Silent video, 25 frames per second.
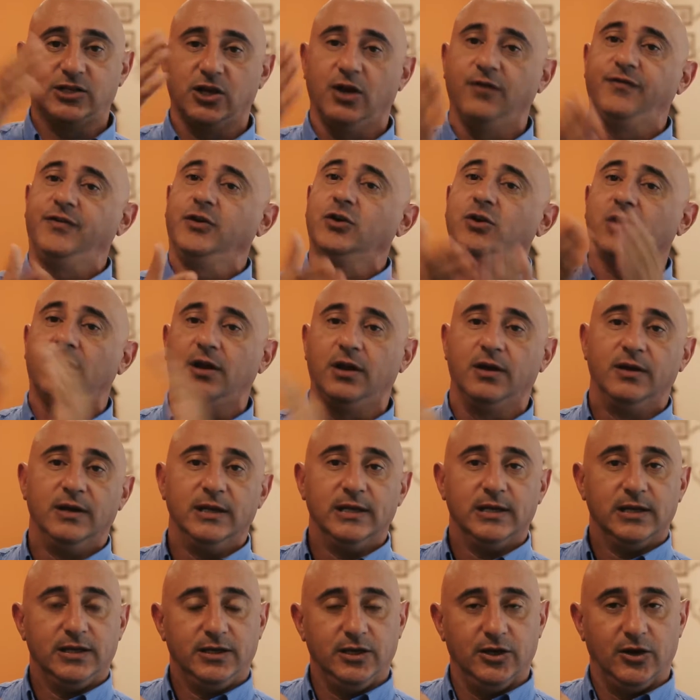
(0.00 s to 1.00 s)
So if you're going to,
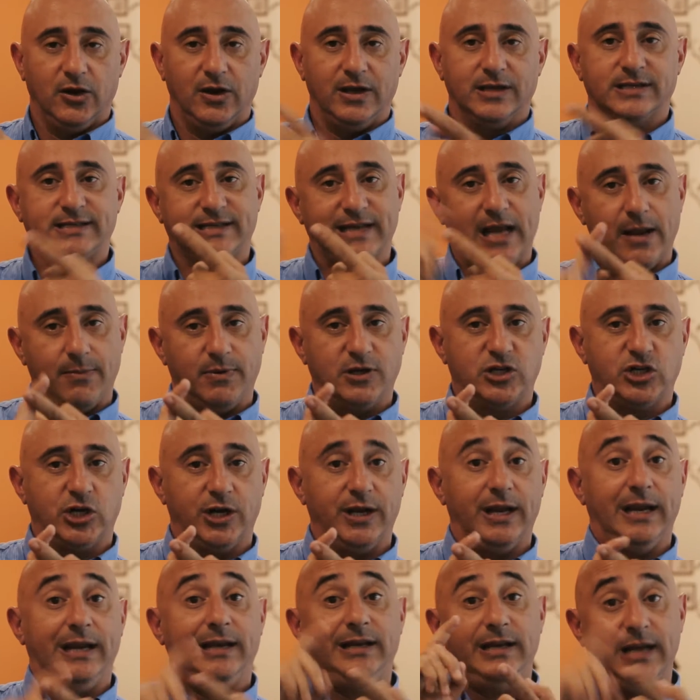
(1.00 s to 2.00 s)
you know, establish a
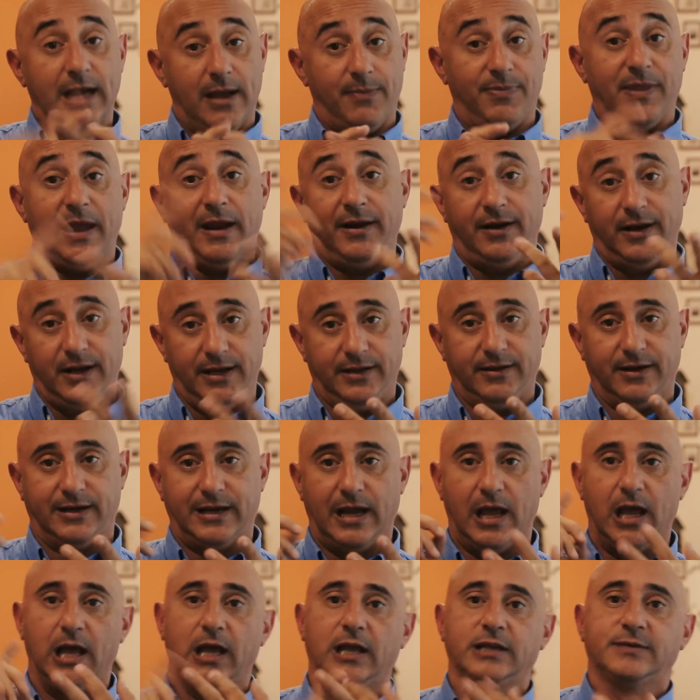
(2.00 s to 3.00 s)
need, yep, they need the
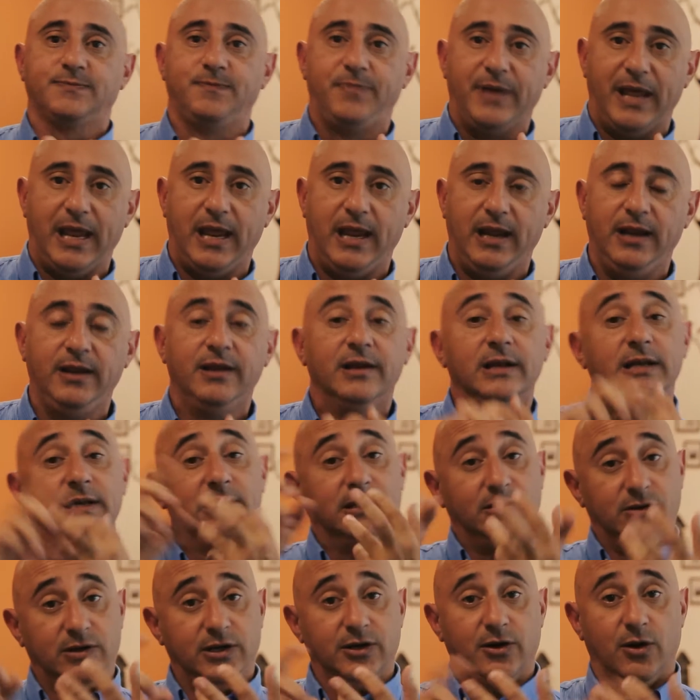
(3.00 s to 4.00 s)
cars. B,
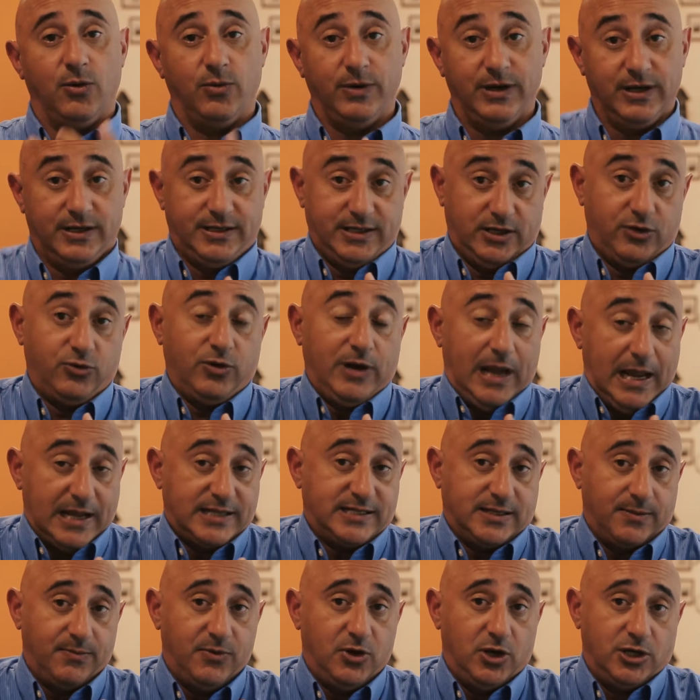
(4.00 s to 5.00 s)
you know, we need to
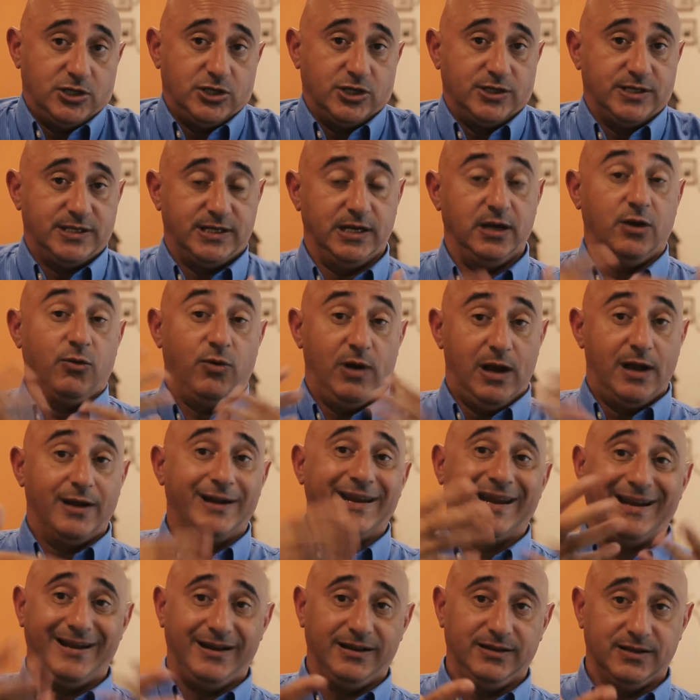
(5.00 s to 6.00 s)
create some urgency
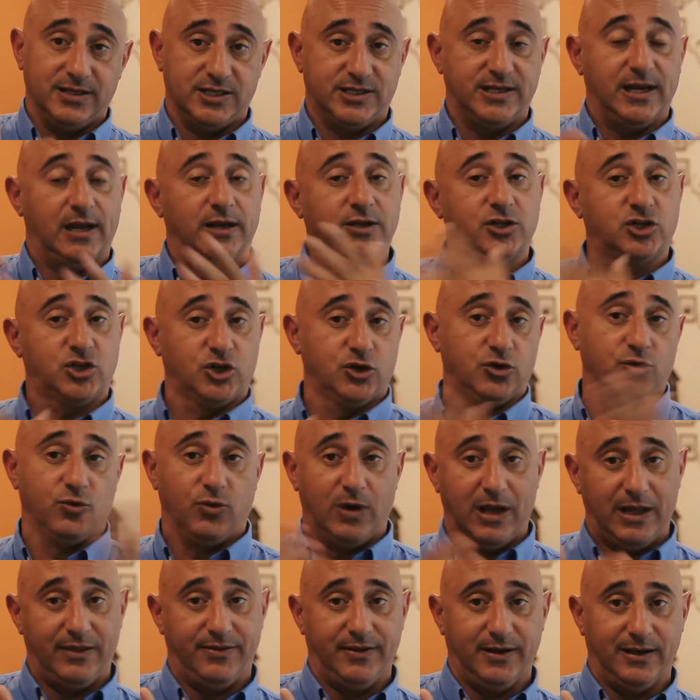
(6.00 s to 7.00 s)
around getting this done sooner
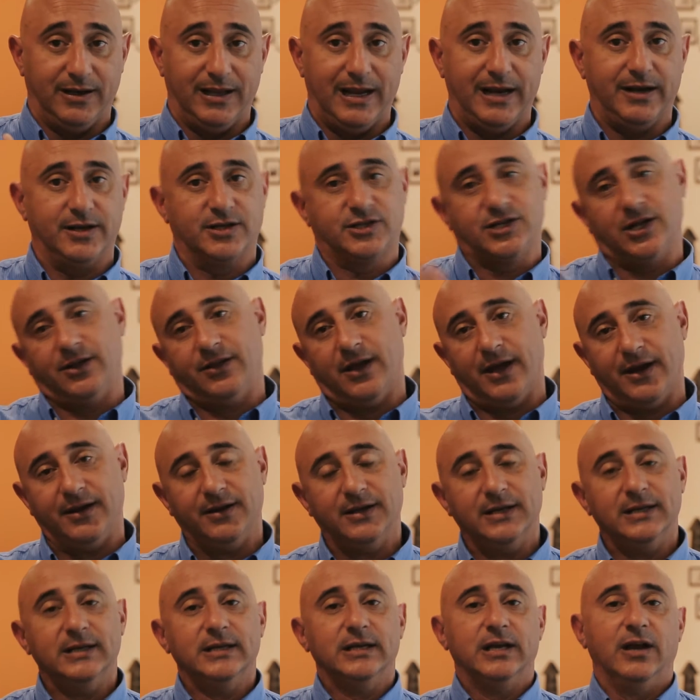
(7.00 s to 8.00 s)
rather than later so they
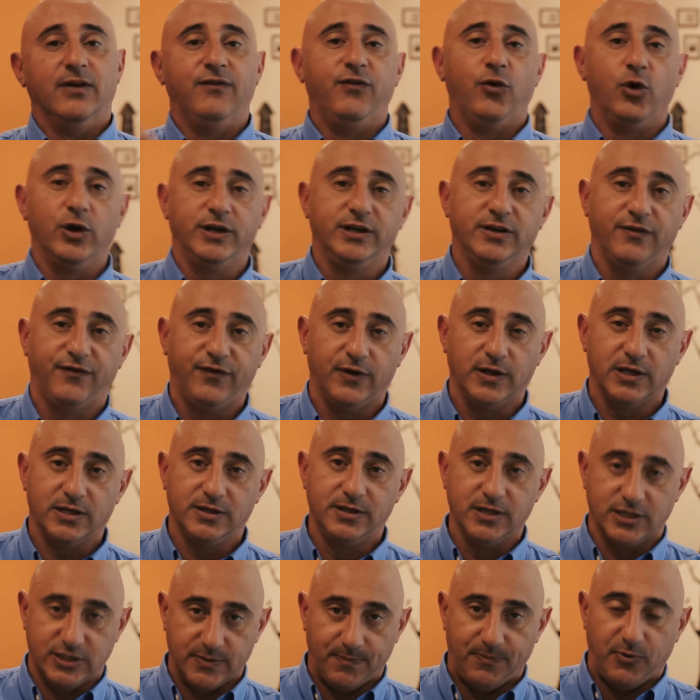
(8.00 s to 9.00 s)
avoid
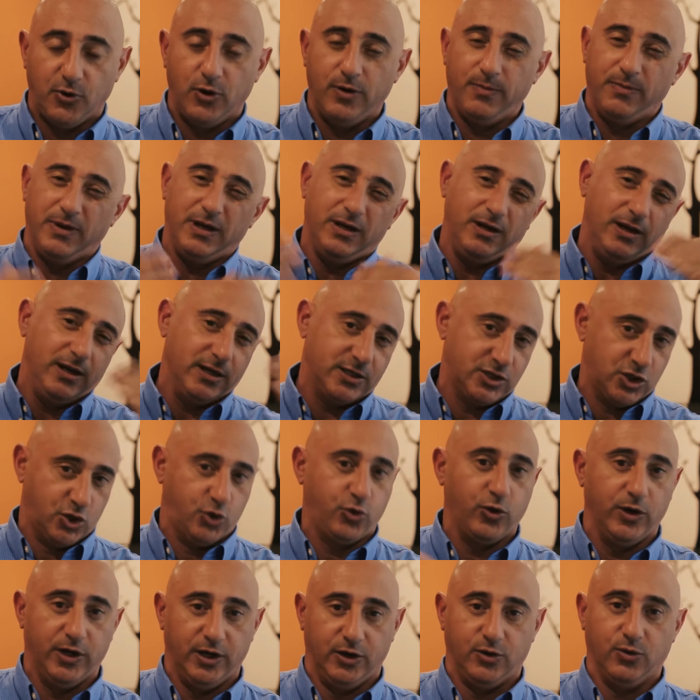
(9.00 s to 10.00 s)
disappointment. It's
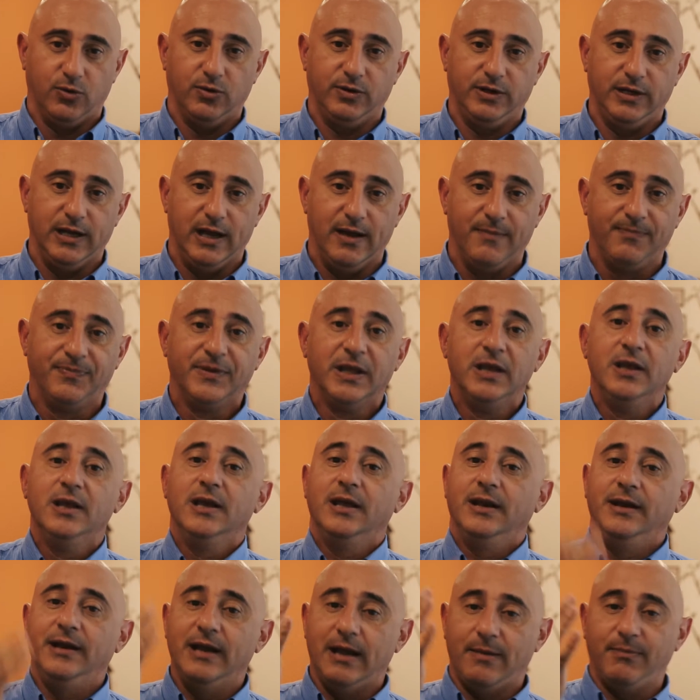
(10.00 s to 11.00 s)
critical, yeah?
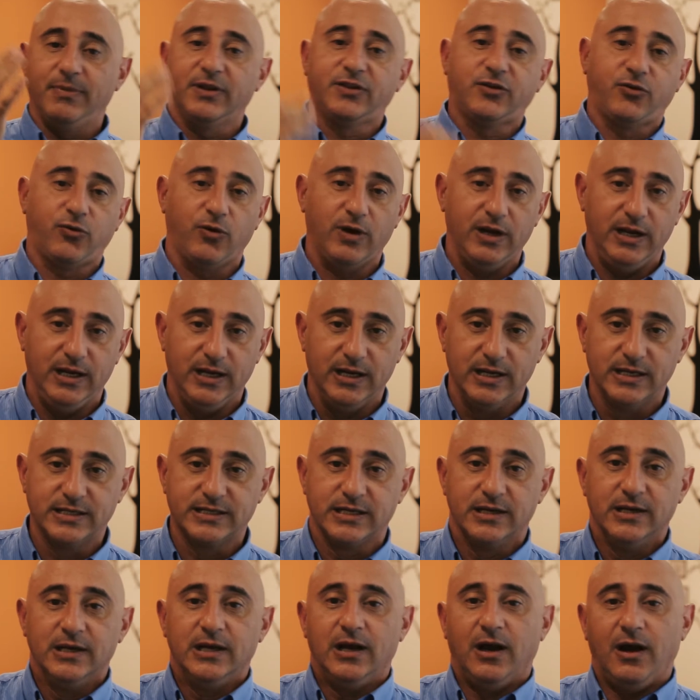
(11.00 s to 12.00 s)
Number 3
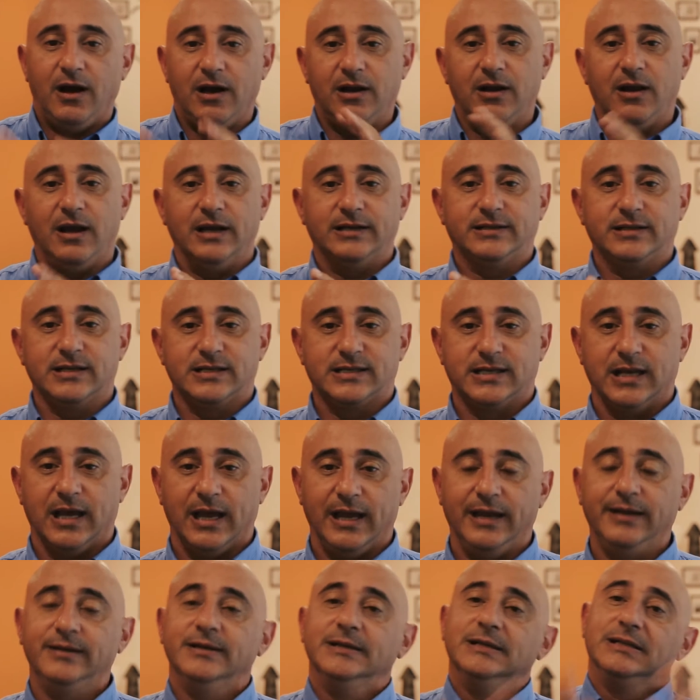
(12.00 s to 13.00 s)
is, I like to
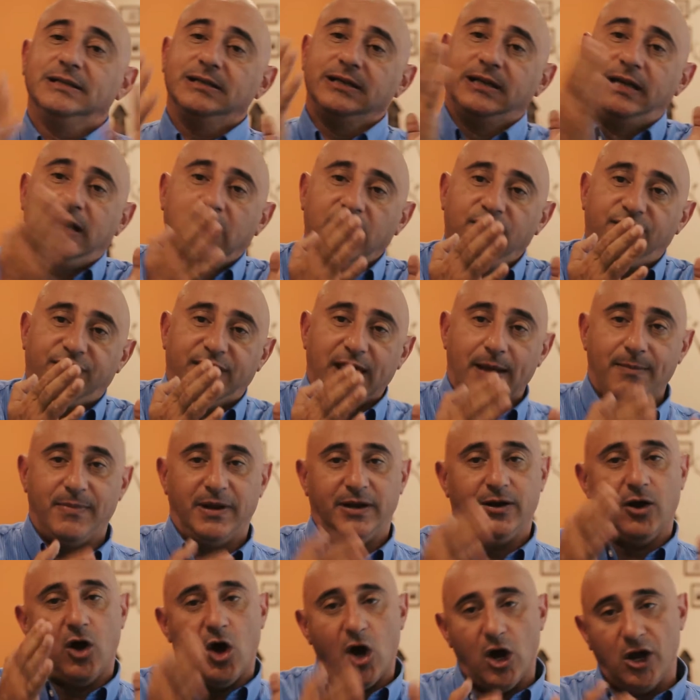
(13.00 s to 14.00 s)
say, give them
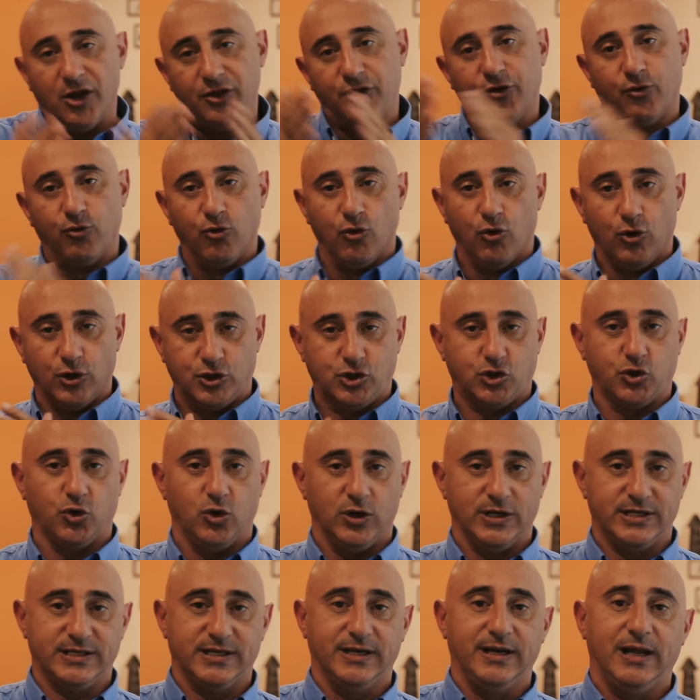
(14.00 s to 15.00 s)
an either-or choice.